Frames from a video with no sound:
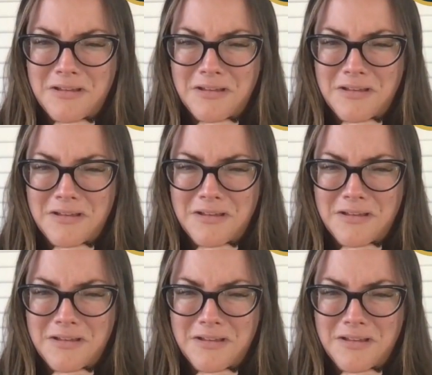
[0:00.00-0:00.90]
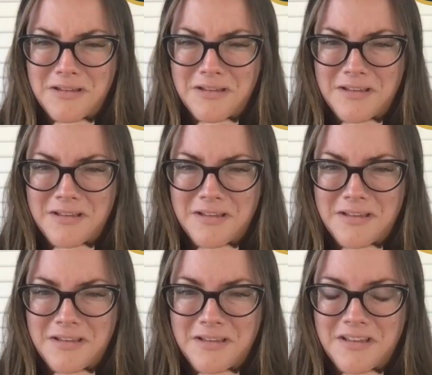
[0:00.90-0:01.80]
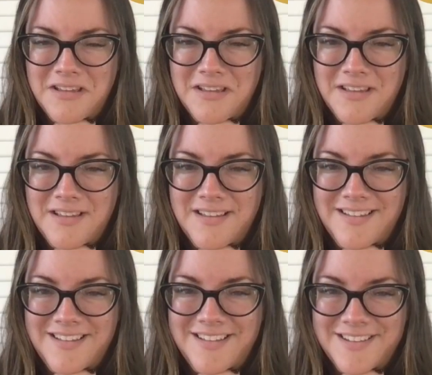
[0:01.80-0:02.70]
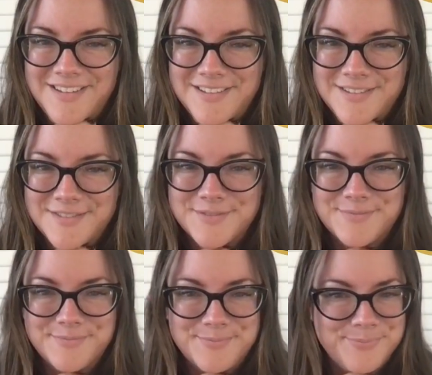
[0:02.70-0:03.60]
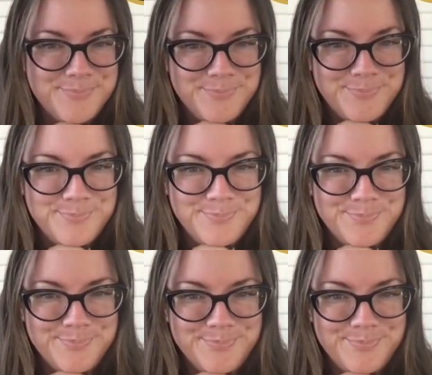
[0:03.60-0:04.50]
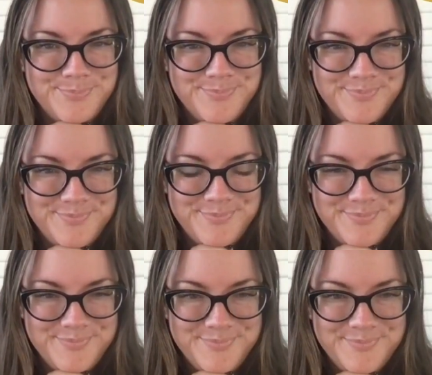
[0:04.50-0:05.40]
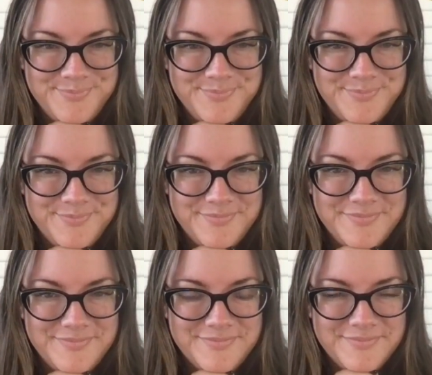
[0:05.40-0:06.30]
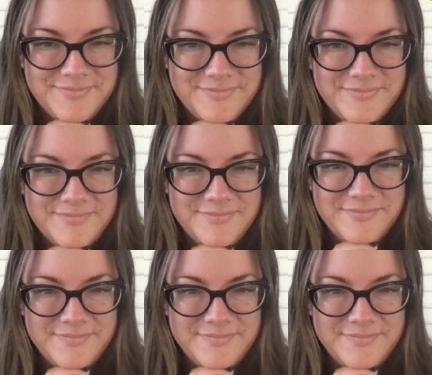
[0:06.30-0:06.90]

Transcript: The person shown says nothing.